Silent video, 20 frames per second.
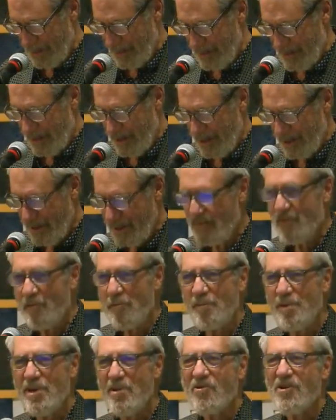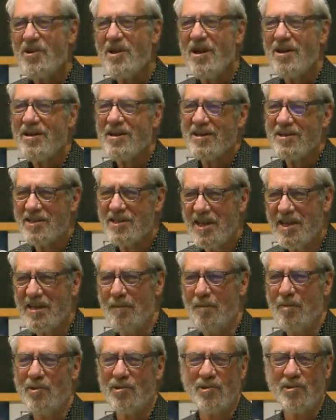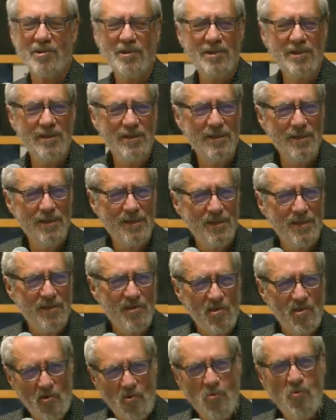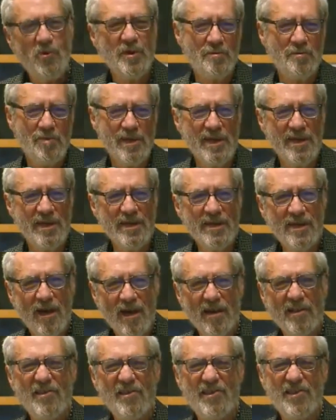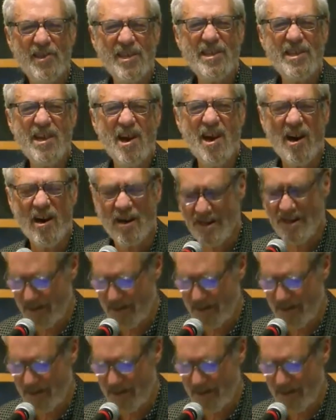In the periodic table, you would be a xenon.